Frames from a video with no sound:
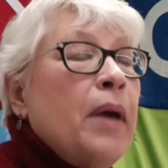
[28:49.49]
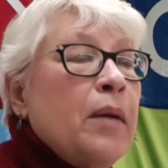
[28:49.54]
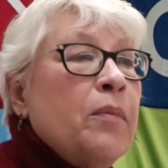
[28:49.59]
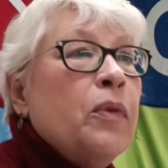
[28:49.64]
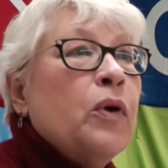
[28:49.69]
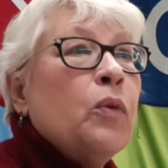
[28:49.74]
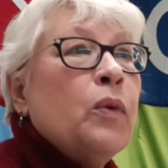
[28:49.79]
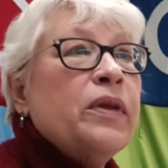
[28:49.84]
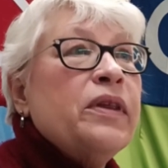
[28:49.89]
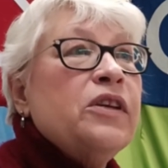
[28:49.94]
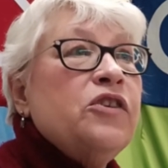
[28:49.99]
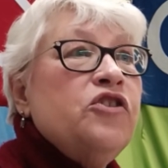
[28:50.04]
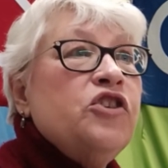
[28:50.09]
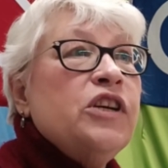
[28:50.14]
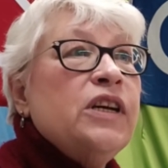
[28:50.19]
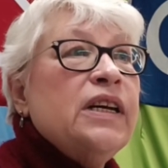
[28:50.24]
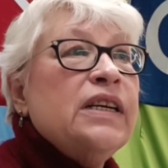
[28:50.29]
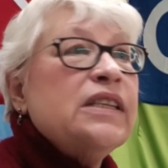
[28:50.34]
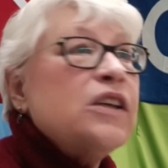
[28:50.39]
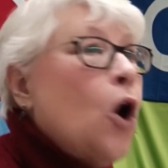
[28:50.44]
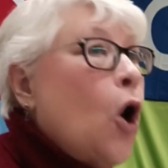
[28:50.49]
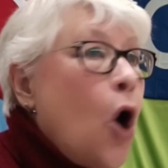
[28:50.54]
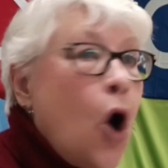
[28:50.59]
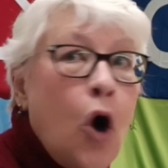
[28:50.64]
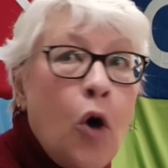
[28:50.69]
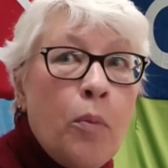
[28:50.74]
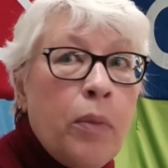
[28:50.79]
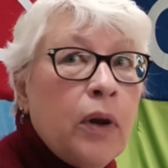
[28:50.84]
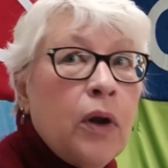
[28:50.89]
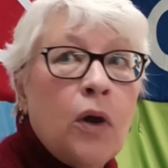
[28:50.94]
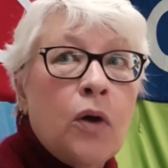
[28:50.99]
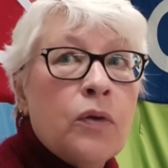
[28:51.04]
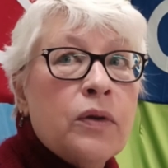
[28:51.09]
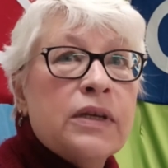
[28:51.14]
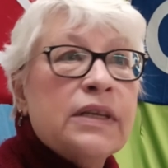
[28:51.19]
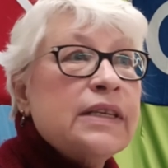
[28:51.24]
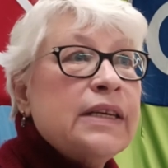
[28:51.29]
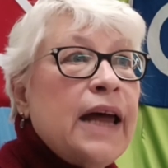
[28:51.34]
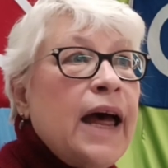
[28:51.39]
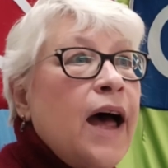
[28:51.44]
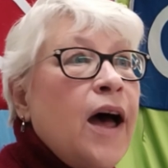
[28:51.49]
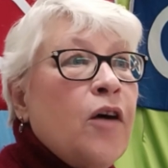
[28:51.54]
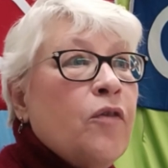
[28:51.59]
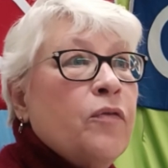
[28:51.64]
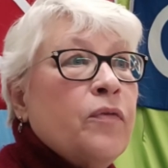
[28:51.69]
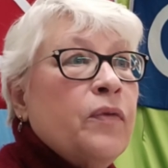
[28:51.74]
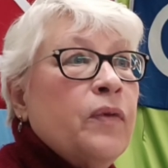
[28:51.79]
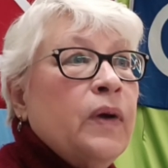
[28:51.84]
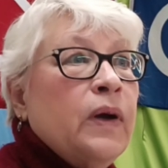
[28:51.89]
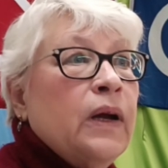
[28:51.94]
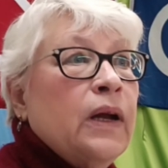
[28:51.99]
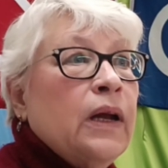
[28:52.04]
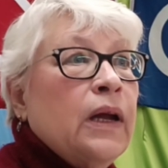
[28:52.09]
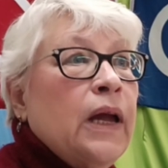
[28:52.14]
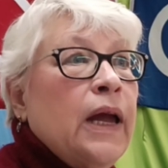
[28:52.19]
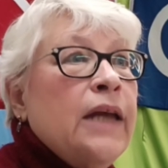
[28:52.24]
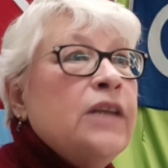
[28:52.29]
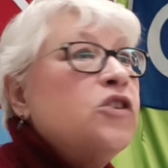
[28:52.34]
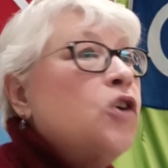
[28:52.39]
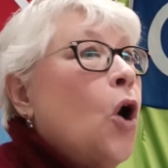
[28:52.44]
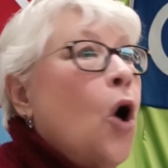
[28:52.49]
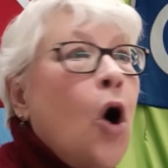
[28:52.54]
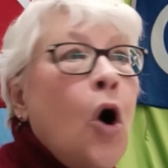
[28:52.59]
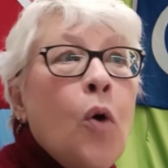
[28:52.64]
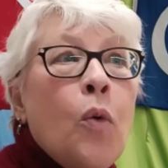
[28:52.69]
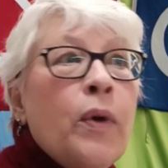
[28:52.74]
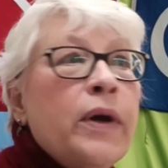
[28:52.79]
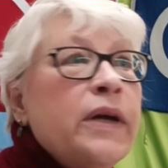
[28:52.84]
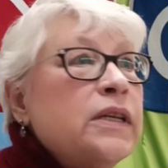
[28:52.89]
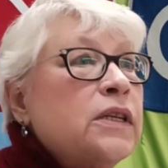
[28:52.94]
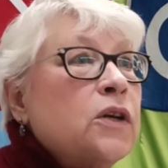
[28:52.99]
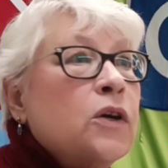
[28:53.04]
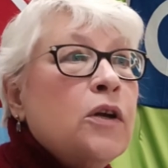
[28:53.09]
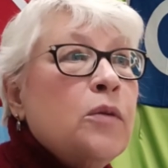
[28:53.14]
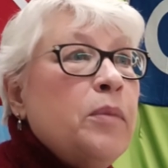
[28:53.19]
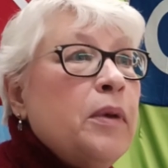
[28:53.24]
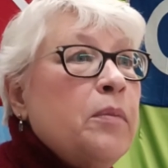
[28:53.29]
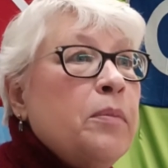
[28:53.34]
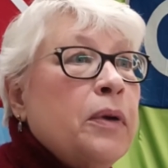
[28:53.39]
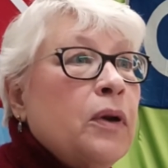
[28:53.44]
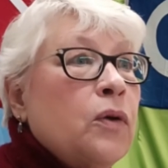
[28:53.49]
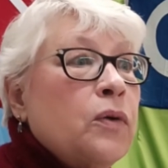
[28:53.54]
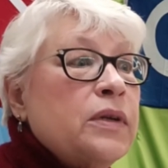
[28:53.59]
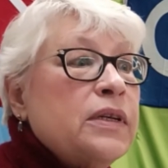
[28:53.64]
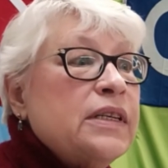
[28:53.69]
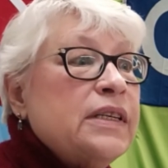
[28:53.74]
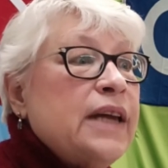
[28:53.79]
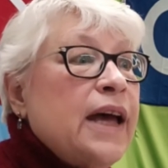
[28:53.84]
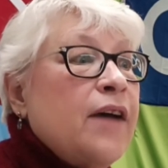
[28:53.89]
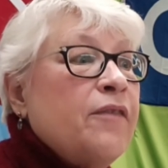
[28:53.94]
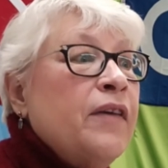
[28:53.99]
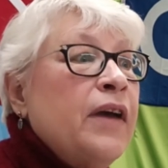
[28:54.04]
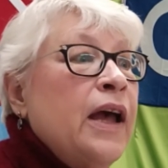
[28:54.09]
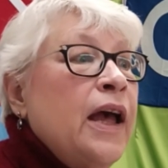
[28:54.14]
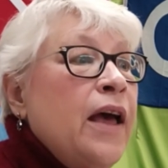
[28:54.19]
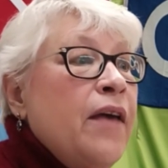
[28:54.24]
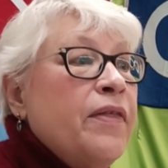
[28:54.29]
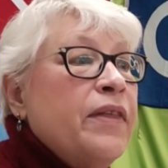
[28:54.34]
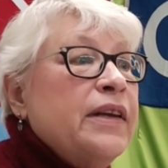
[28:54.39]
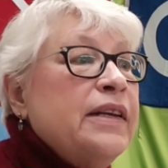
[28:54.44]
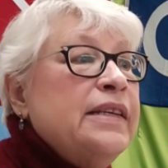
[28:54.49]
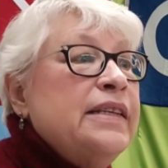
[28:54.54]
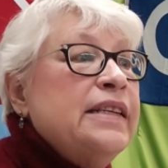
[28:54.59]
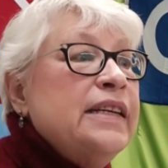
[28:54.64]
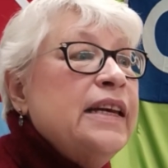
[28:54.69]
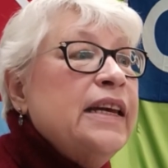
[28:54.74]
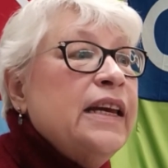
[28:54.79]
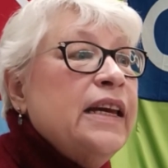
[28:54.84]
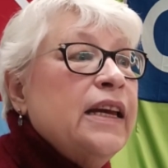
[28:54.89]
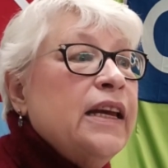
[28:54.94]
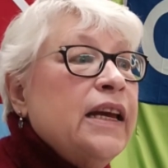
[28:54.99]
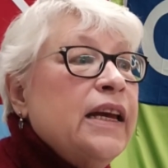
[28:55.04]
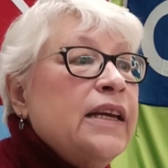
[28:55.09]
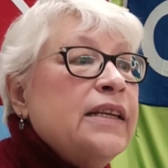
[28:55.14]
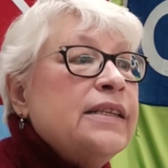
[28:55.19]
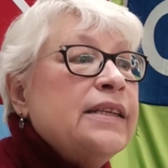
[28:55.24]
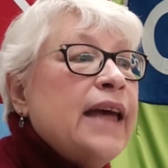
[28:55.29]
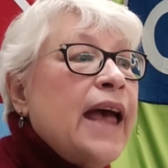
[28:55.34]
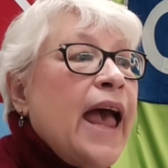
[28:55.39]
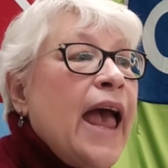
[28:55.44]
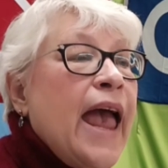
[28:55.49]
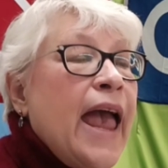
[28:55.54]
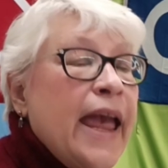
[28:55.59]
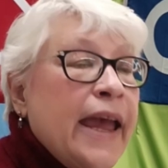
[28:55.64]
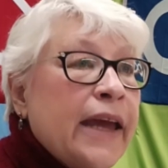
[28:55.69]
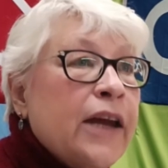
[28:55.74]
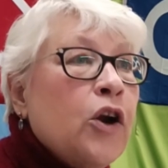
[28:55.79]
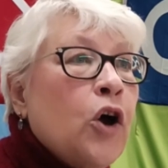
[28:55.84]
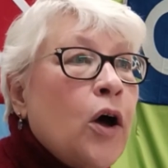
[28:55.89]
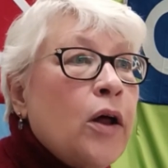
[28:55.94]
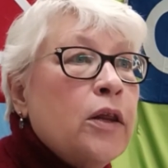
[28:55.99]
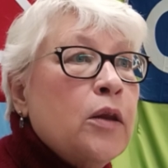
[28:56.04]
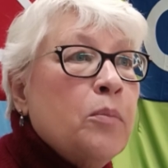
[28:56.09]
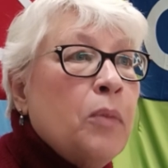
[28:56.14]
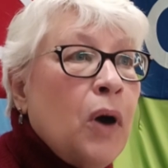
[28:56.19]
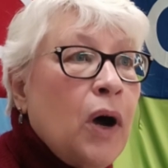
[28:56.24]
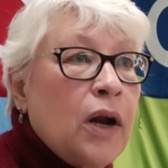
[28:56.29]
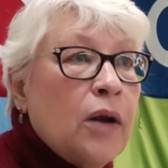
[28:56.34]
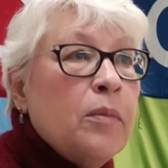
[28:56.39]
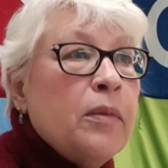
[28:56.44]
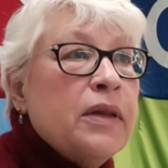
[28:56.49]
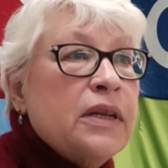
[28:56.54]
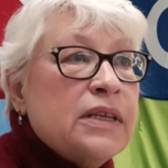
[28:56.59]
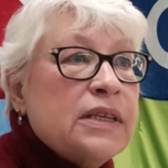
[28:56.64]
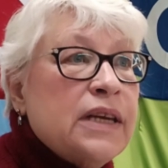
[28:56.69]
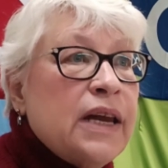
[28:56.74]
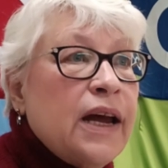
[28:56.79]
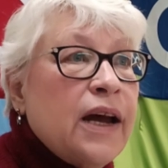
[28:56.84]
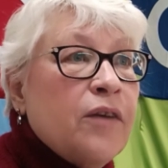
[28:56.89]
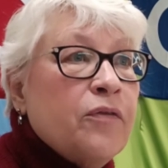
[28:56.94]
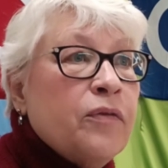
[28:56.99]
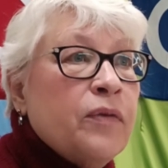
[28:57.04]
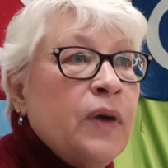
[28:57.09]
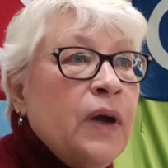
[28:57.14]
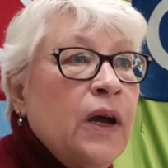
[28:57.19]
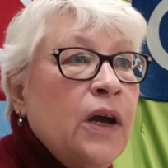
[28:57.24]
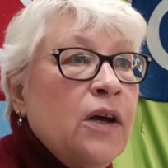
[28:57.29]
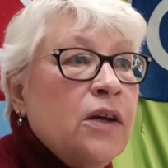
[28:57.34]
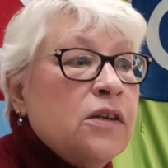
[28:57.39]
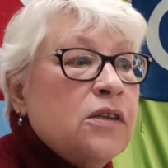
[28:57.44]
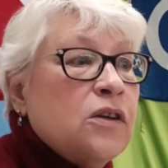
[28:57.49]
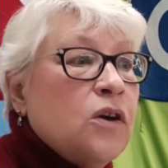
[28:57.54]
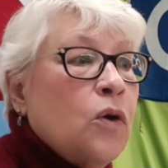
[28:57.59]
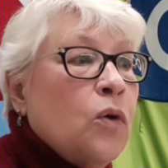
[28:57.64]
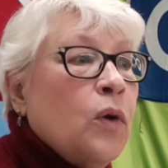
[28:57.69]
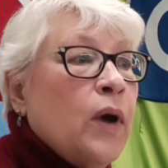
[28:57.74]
remember with the G, it's all below the staff. It's always going to be below the staff. The D is hanging on the bottom of the staff. So